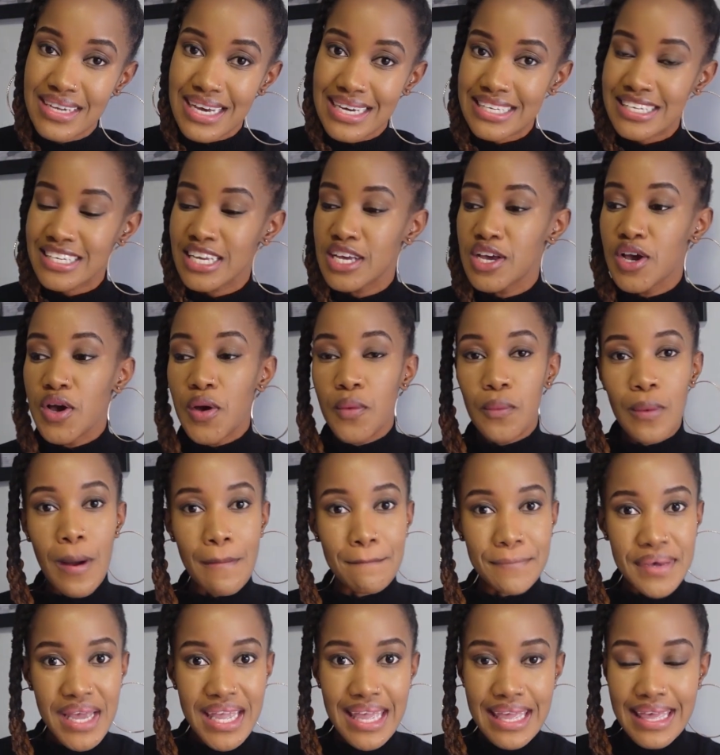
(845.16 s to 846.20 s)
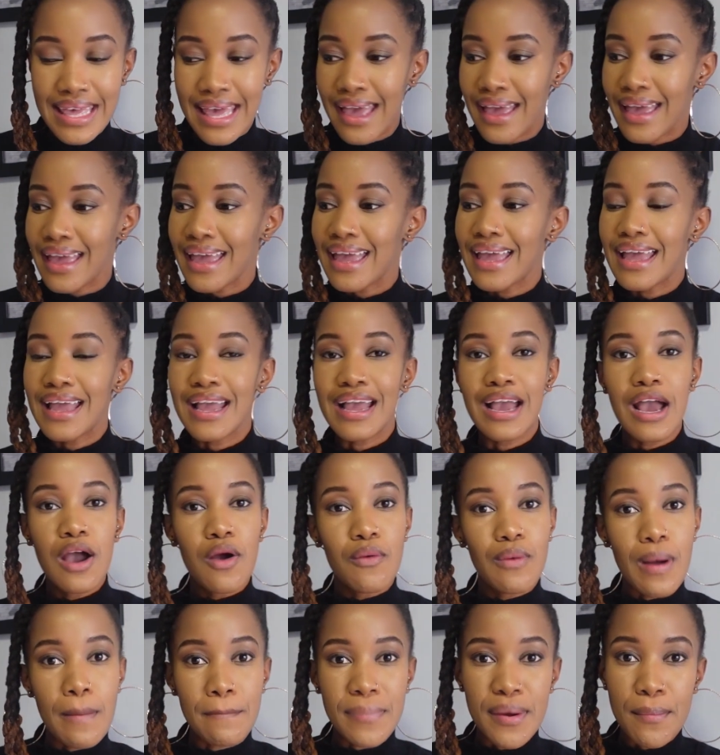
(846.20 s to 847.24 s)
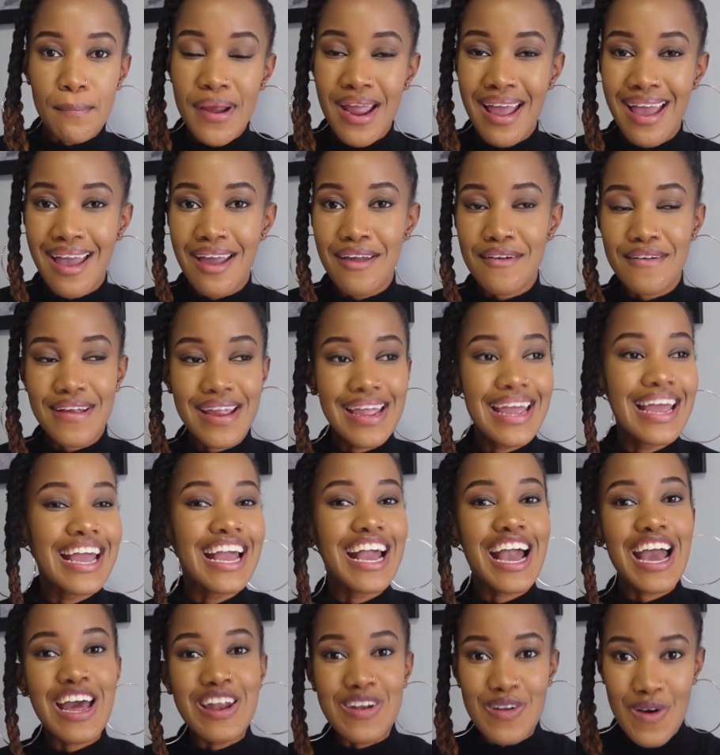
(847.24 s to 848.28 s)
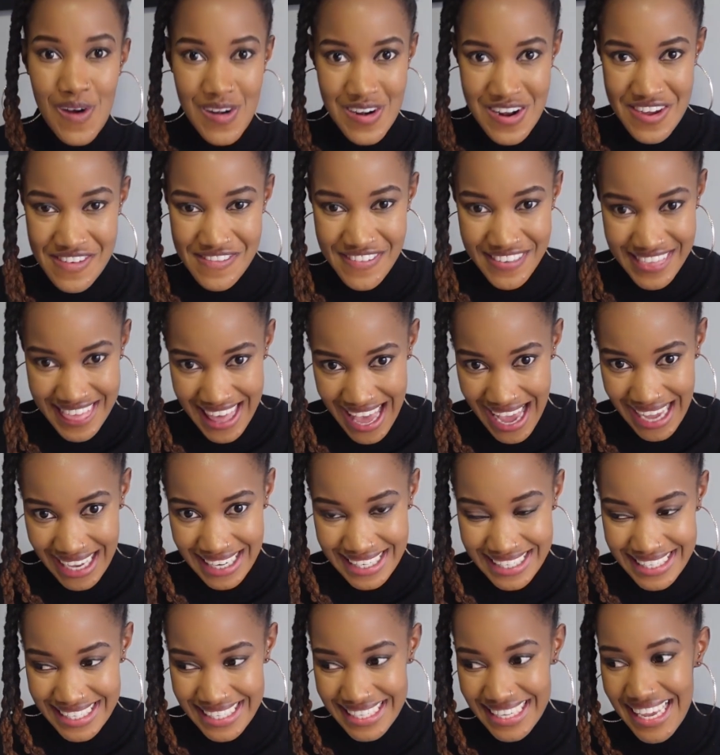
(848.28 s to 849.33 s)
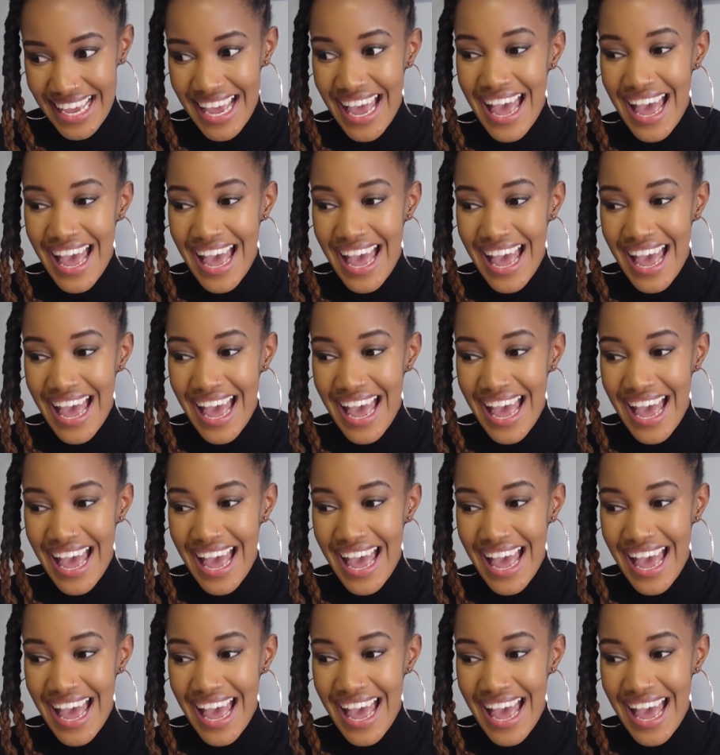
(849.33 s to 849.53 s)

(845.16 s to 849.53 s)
night, we're baking, we're preparing and all of that.